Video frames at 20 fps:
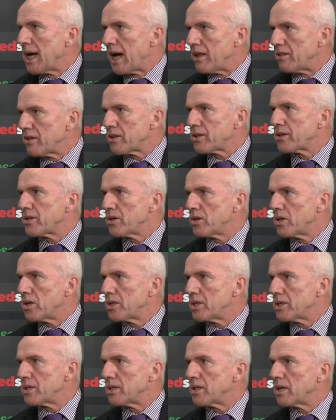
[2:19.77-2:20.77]
And the
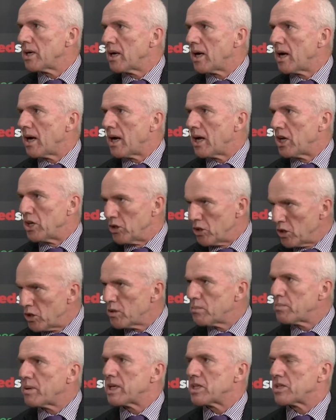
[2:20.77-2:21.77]
third
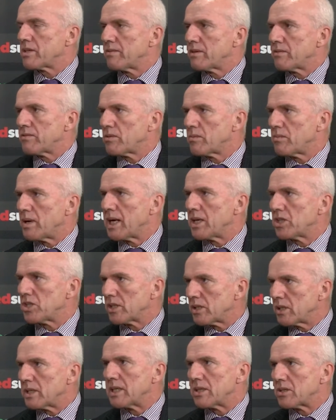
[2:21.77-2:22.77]
new piece of
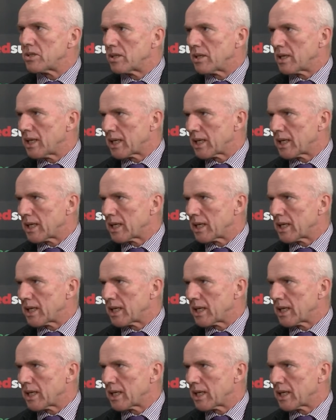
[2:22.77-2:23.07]
information is an